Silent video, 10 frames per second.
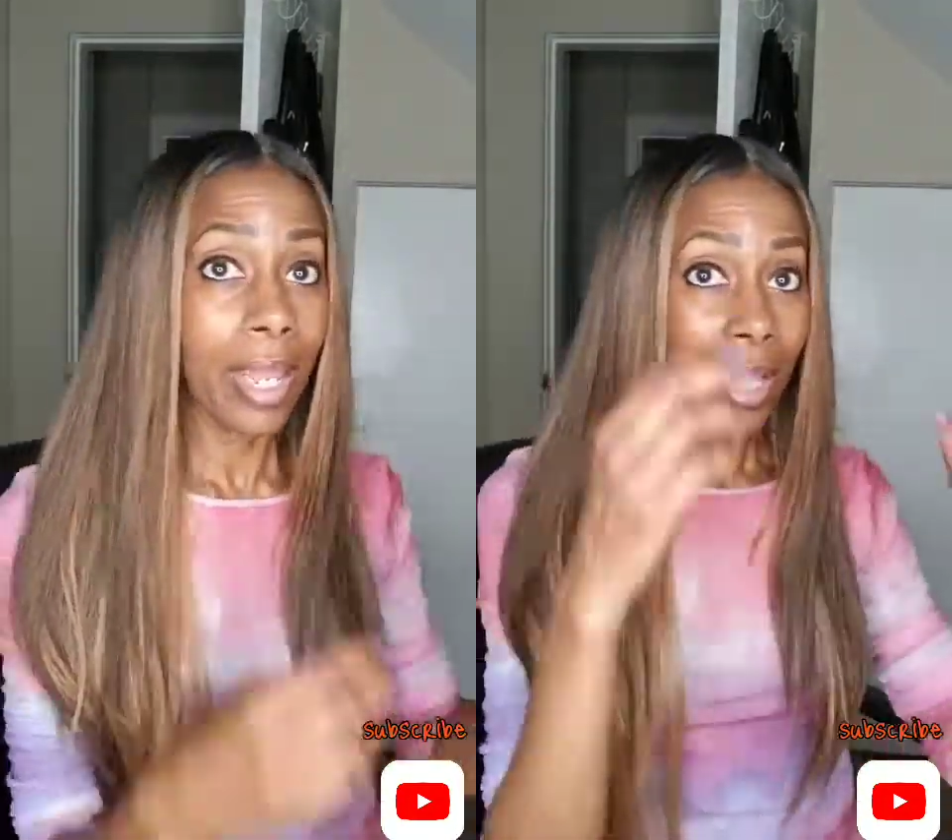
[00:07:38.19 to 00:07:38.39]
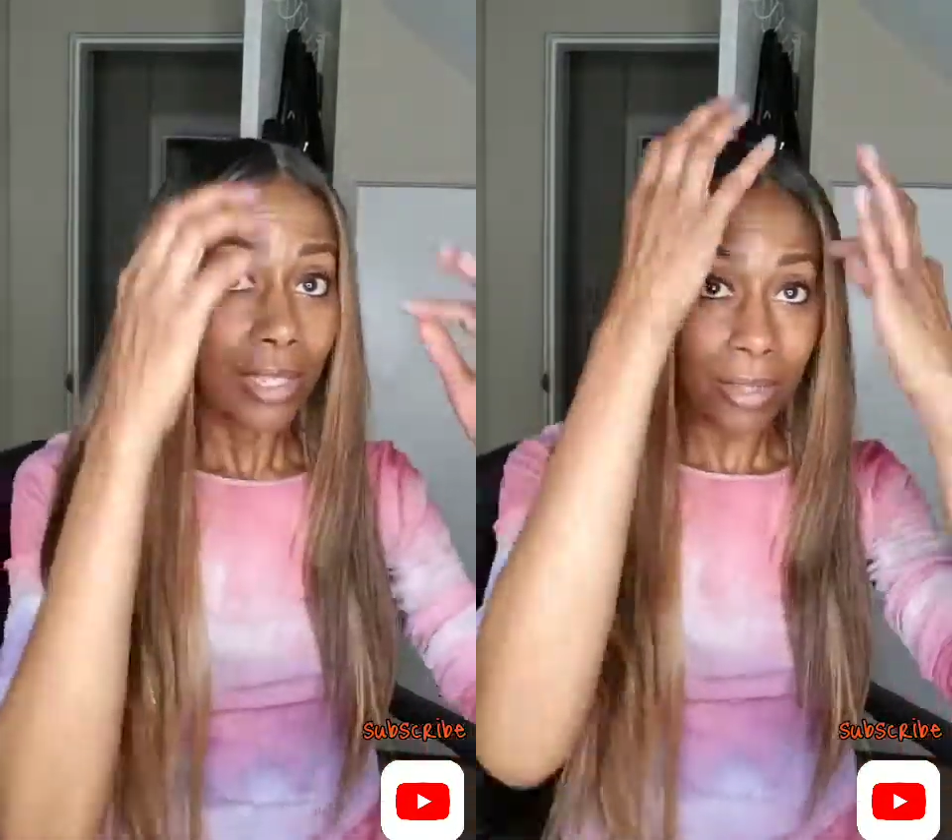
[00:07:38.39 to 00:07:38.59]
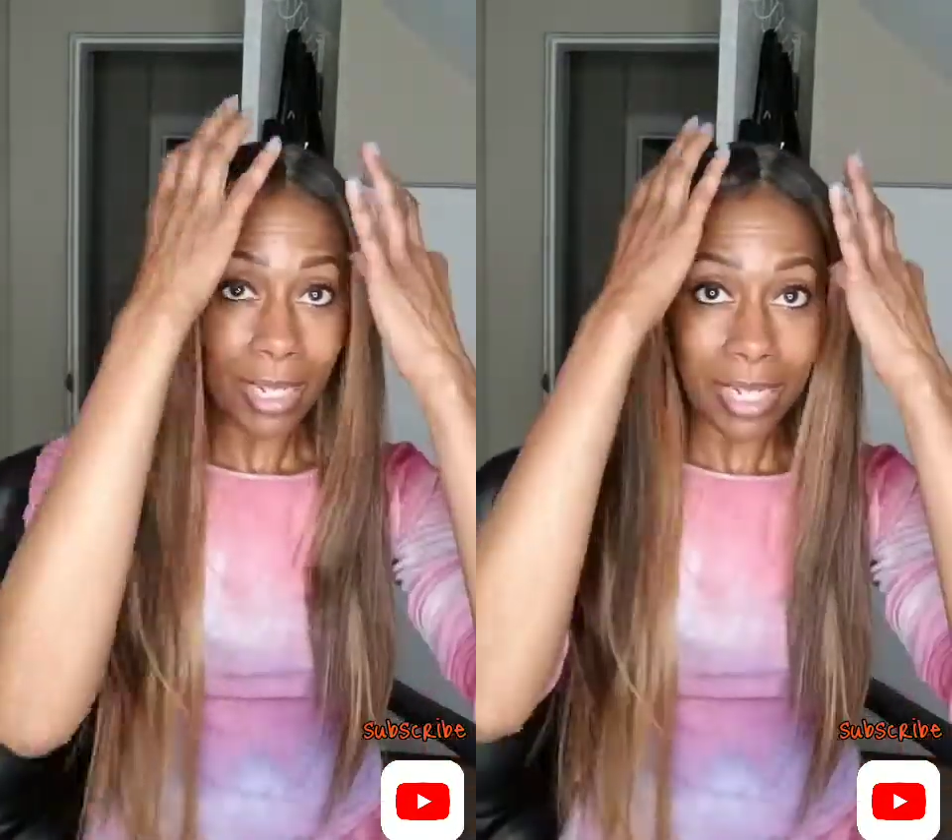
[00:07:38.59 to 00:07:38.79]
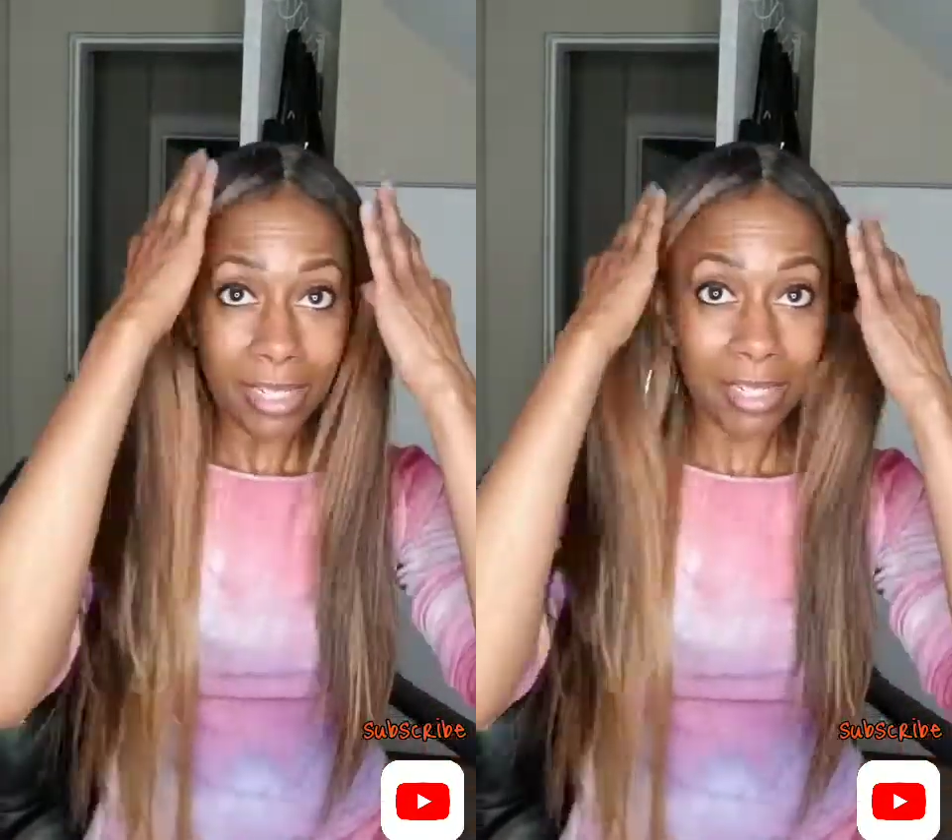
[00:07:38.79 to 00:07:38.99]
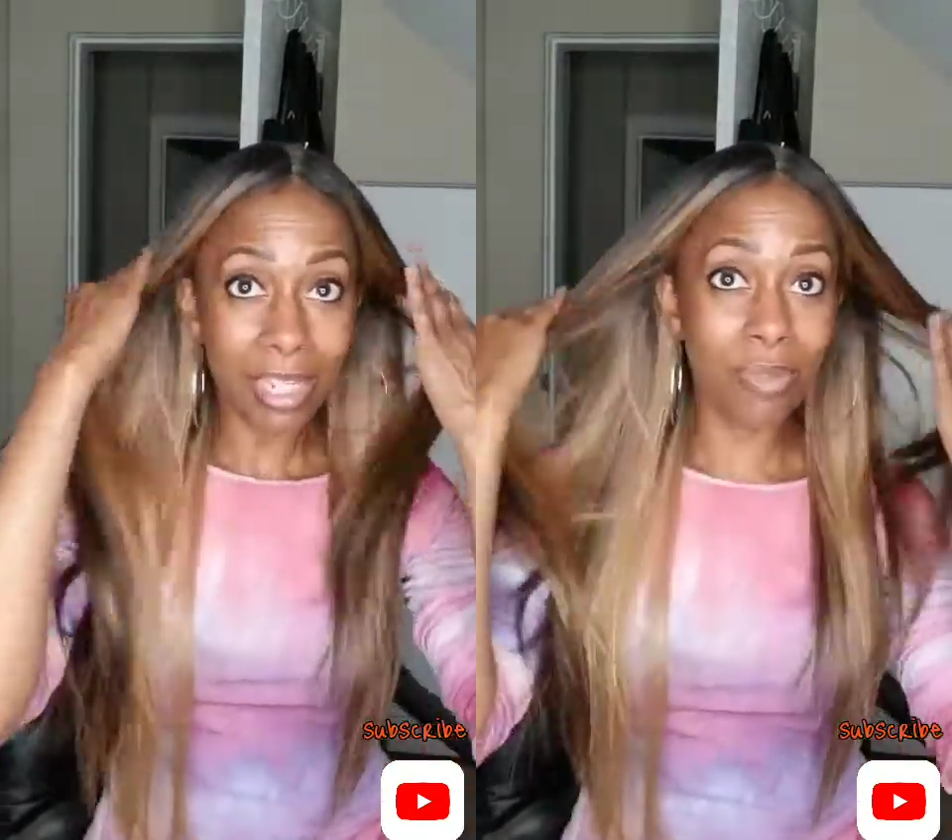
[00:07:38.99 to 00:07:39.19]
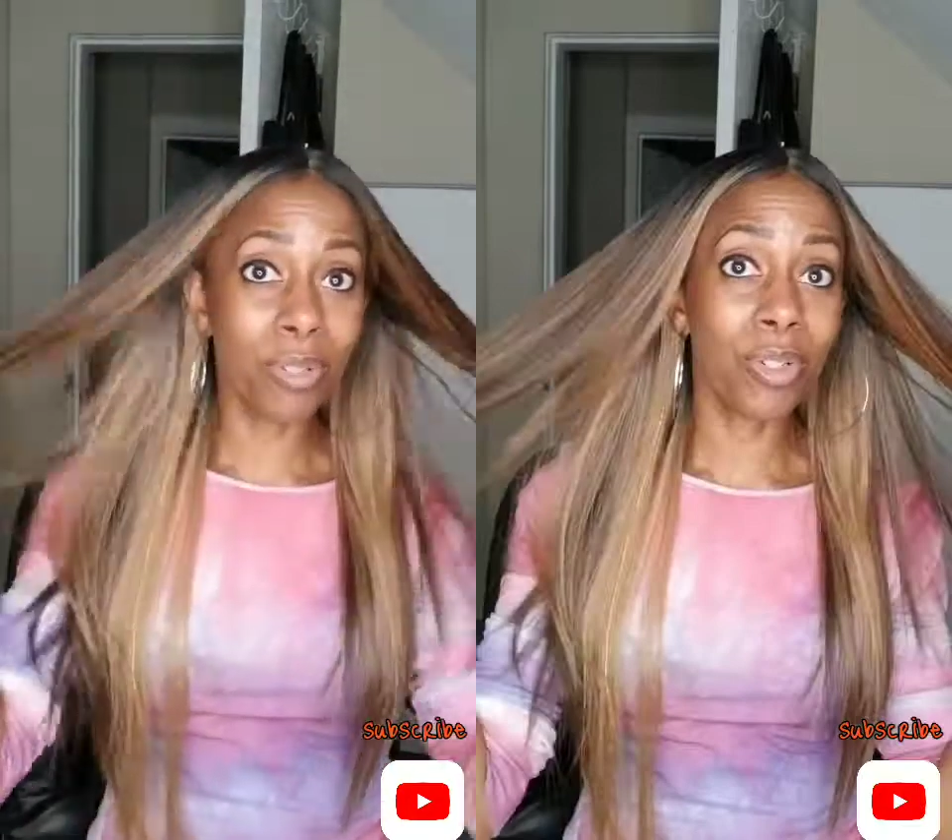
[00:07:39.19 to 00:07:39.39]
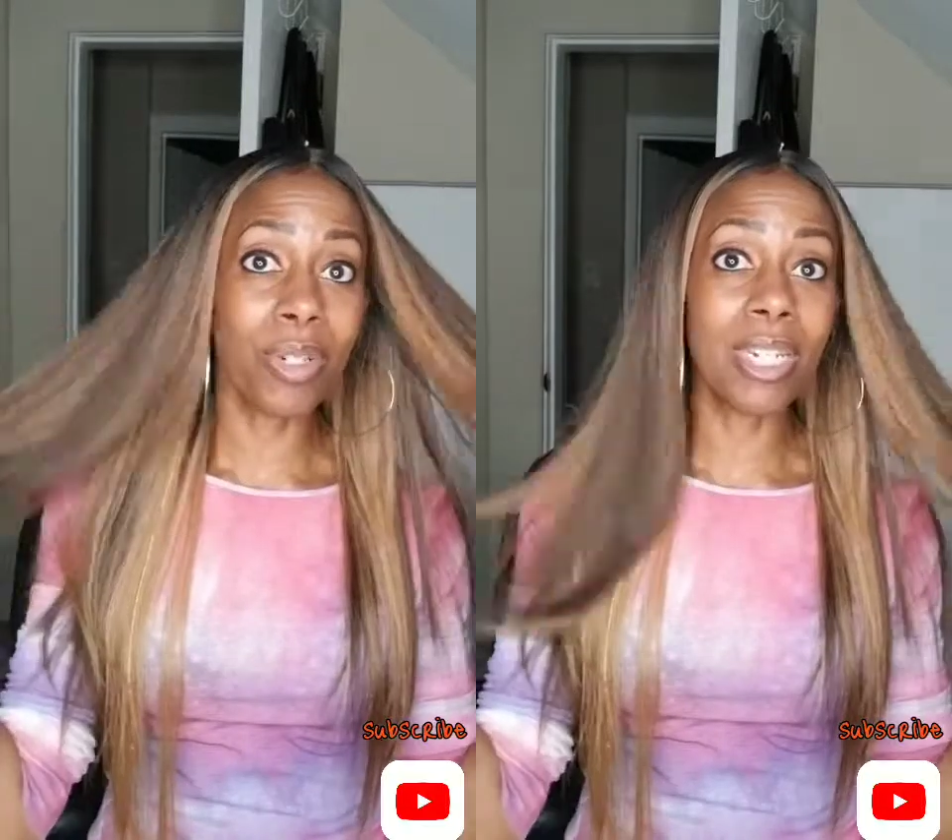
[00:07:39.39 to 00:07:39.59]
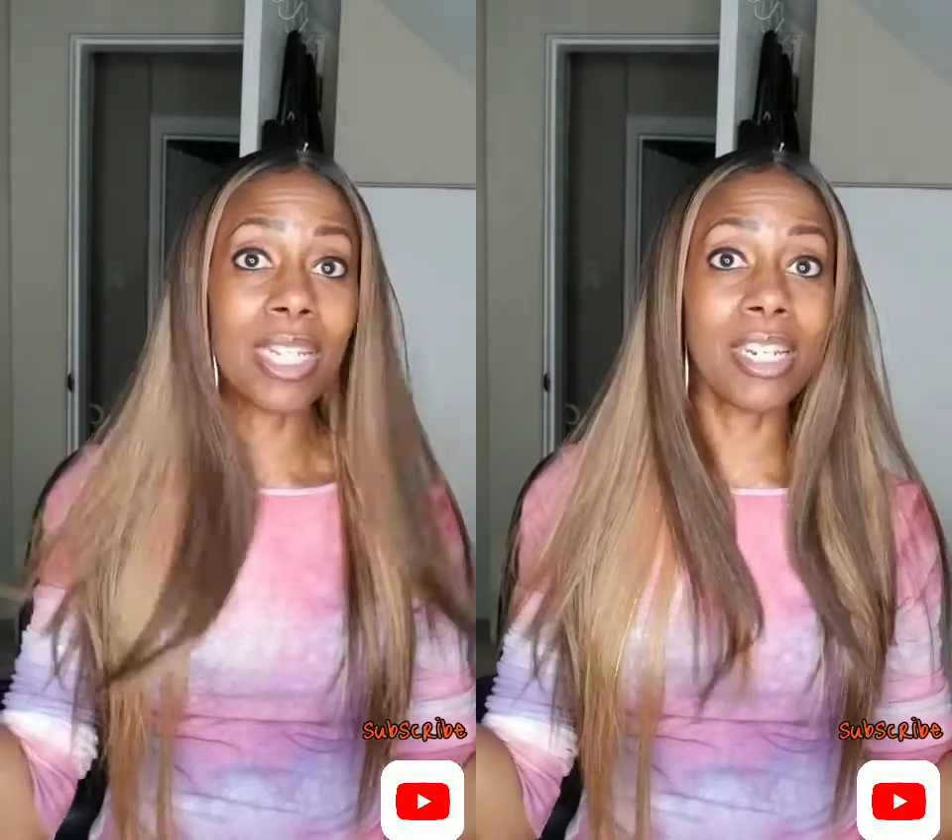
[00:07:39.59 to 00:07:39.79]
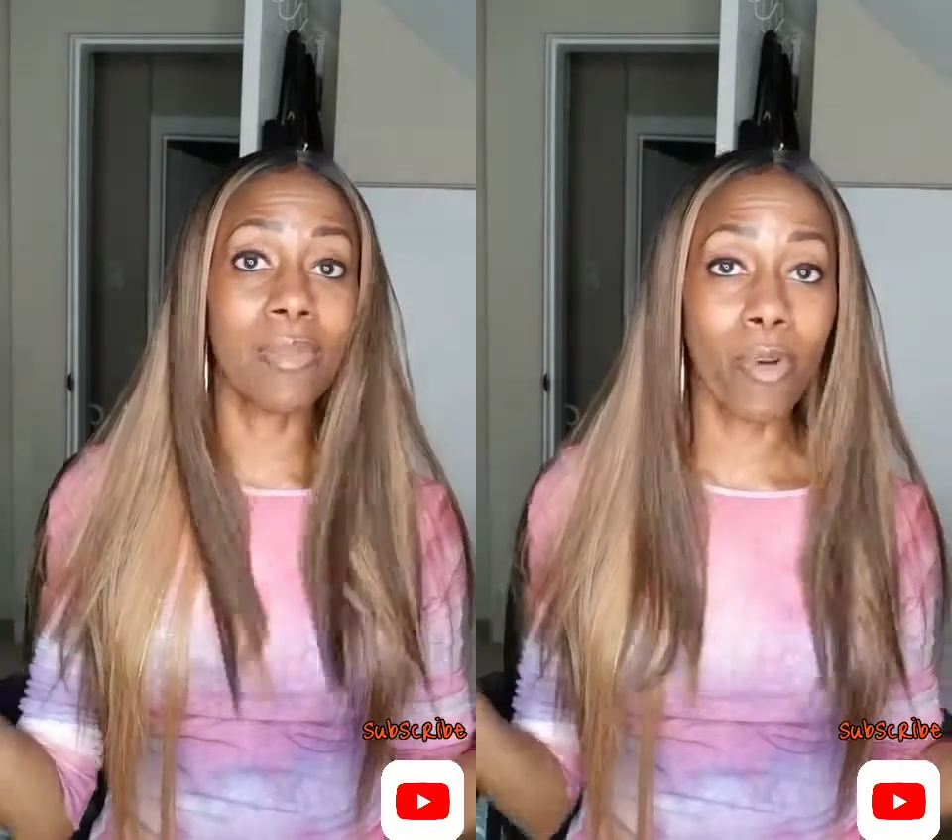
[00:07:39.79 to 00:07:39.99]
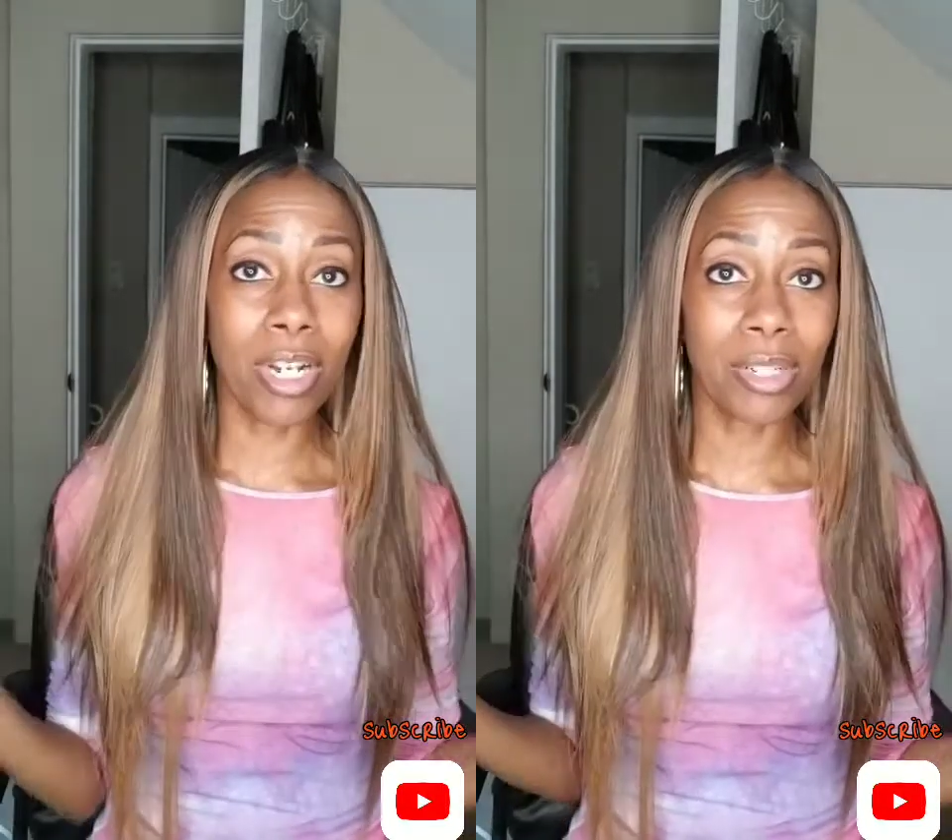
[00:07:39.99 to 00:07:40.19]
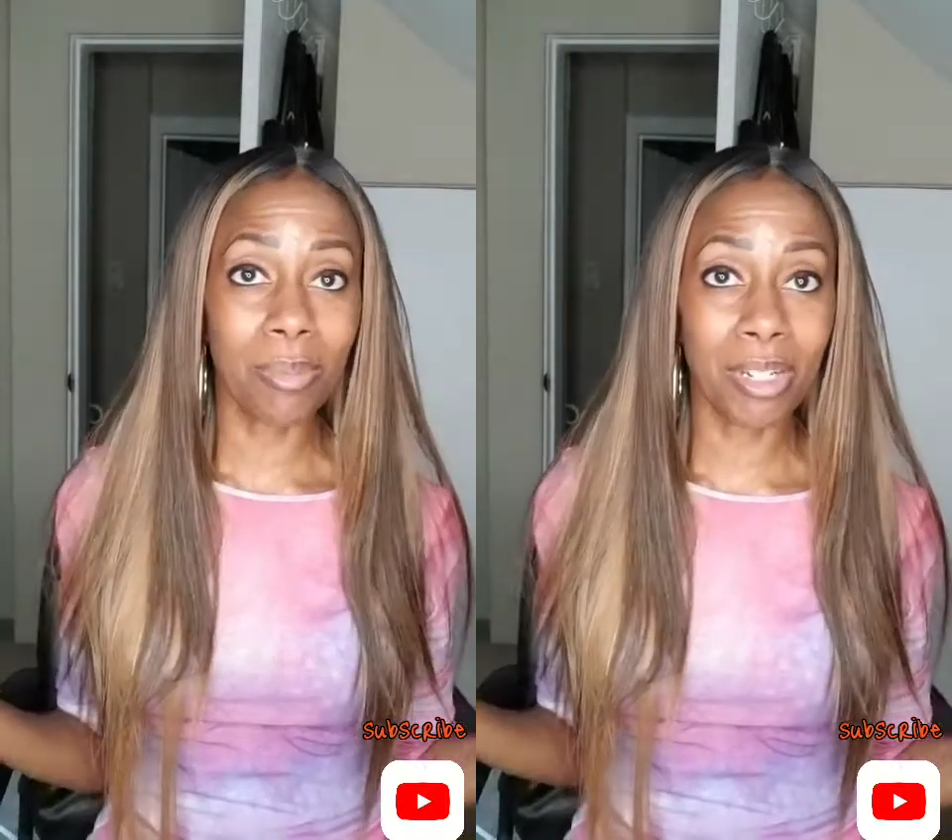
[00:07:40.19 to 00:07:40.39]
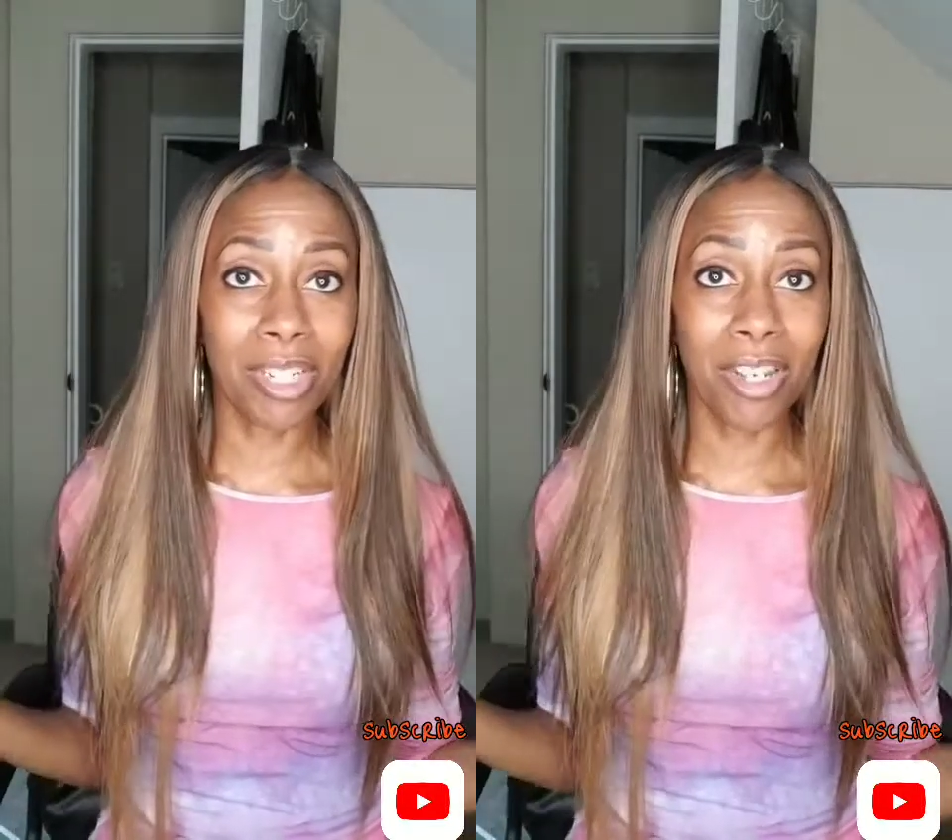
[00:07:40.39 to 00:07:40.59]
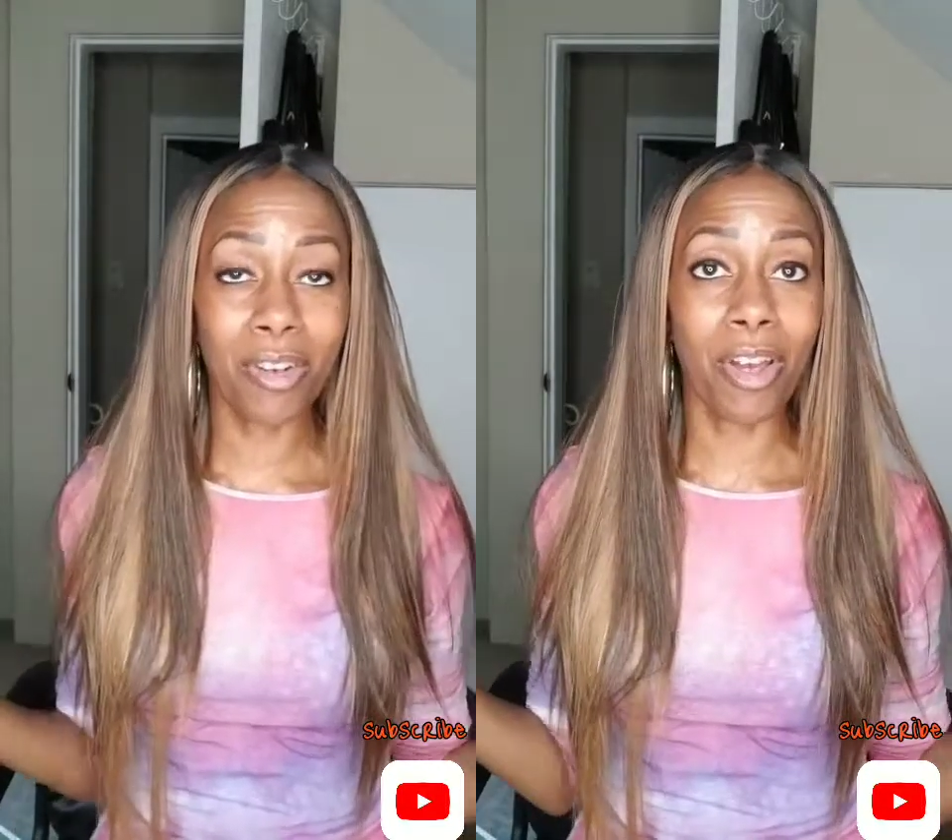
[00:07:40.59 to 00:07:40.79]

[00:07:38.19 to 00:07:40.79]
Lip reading: So lady, thanks for tuning in and watching my channel.